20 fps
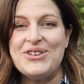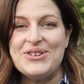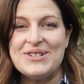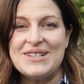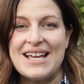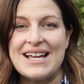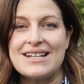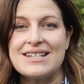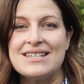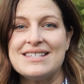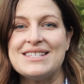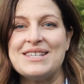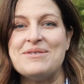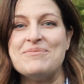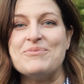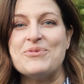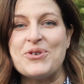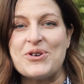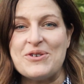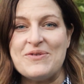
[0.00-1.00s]
you'd like to see
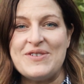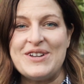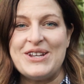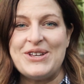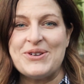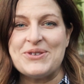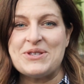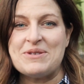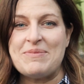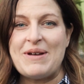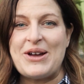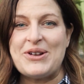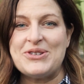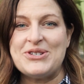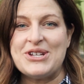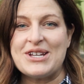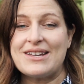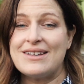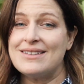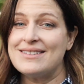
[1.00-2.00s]
more videos about
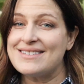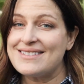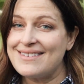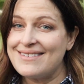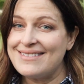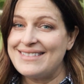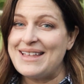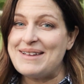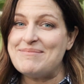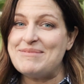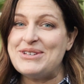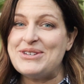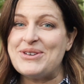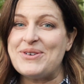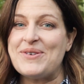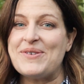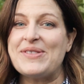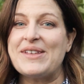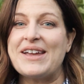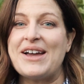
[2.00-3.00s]
chickens, let me
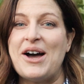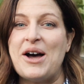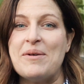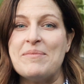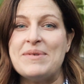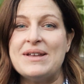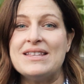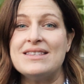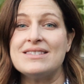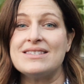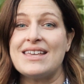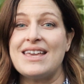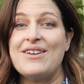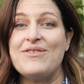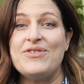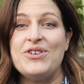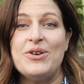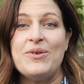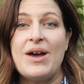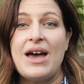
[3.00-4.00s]
know in the comments.
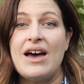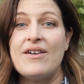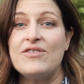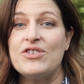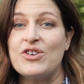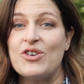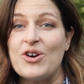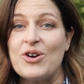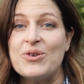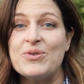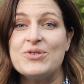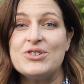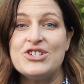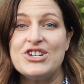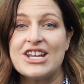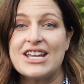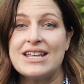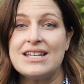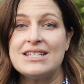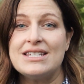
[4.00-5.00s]
If you have your own
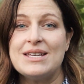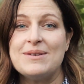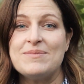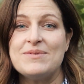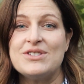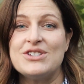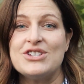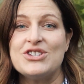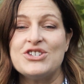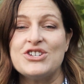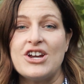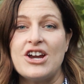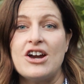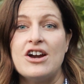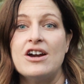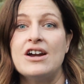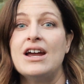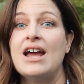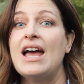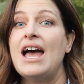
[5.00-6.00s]
chicken tips to
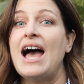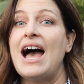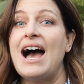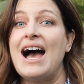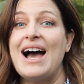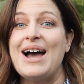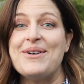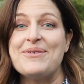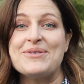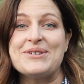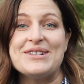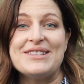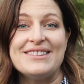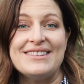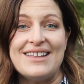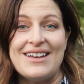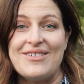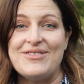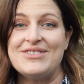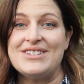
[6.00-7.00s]
share, I would
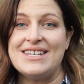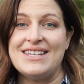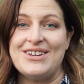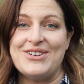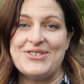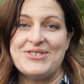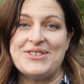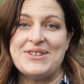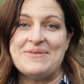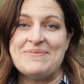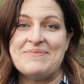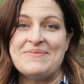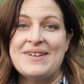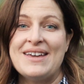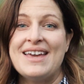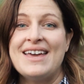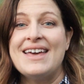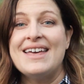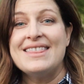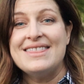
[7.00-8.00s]
love to hear them.
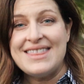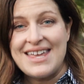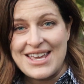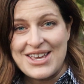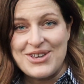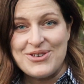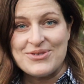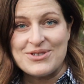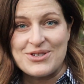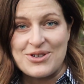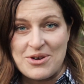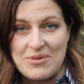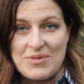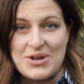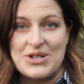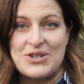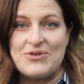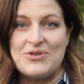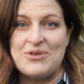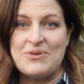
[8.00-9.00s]
Thank you so
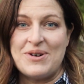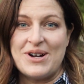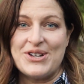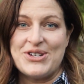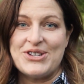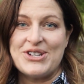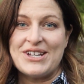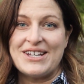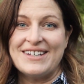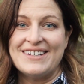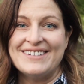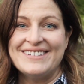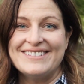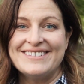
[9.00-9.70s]
much for watching.